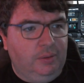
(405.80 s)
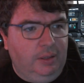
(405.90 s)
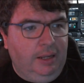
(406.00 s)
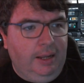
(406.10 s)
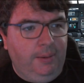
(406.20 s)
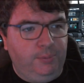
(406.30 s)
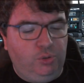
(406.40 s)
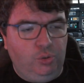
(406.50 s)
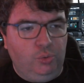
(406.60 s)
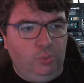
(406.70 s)
um,
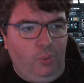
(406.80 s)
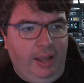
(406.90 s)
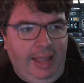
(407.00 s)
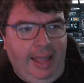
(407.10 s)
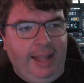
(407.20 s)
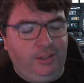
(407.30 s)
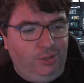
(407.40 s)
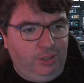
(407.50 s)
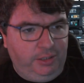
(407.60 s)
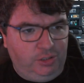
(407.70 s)
to handle
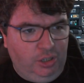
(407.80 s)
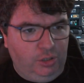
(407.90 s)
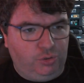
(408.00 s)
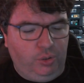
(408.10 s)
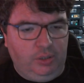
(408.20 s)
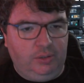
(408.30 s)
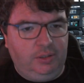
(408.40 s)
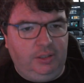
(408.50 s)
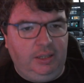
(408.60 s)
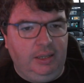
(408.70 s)
the guitar track,
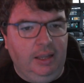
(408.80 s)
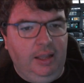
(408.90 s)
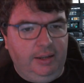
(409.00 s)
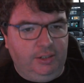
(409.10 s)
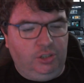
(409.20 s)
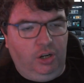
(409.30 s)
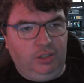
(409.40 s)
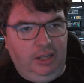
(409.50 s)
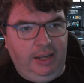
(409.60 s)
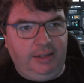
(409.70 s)
the guitar
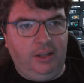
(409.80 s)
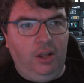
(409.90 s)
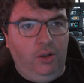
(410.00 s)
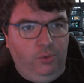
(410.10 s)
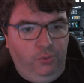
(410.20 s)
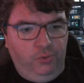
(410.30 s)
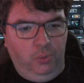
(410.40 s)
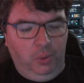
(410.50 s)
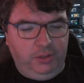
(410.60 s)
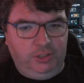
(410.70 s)
line
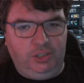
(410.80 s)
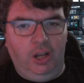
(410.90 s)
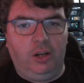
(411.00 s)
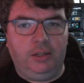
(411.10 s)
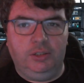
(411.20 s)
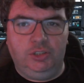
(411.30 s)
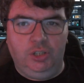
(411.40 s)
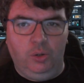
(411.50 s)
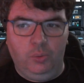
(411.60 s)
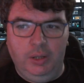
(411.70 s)
or the song.
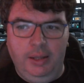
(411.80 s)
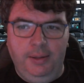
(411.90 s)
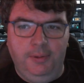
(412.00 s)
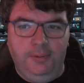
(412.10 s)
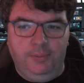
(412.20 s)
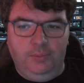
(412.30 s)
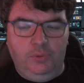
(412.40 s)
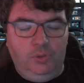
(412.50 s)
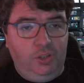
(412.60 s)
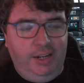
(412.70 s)
So
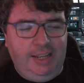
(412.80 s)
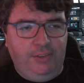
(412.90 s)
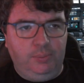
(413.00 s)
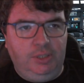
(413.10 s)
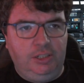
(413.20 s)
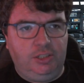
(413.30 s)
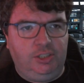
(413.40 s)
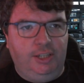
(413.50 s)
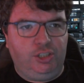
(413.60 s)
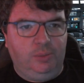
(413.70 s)
you need to have some decent
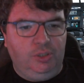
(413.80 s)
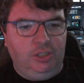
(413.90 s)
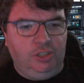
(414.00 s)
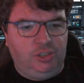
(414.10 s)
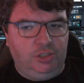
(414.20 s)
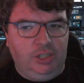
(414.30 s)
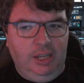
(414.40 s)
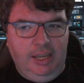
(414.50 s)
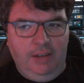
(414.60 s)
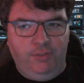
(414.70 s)
session musicians,
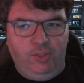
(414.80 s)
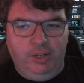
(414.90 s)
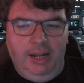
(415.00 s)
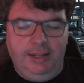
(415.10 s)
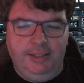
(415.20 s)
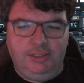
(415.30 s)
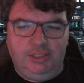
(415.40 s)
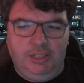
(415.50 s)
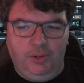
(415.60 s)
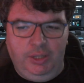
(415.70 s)
even if they're not
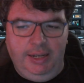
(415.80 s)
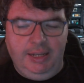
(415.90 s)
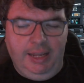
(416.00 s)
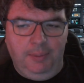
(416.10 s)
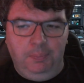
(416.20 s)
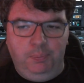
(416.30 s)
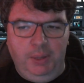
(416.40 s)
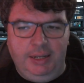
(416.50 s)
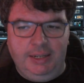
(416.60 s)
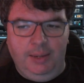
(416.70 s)
necessarily in like a
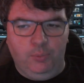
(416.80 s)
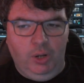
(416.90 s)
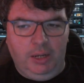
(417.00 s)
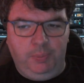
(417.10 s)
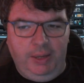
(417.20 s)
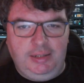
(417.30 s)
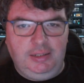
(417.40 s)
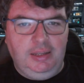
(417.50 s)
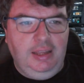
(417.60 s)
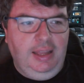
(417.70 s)
big name rock band
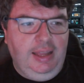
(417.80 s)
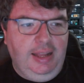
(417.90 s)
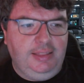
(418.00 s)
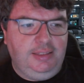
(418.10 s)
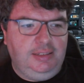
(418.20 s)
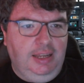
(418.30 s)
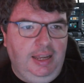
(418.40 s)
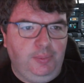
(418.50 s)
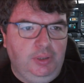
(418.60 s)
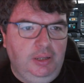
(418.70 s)
at the time.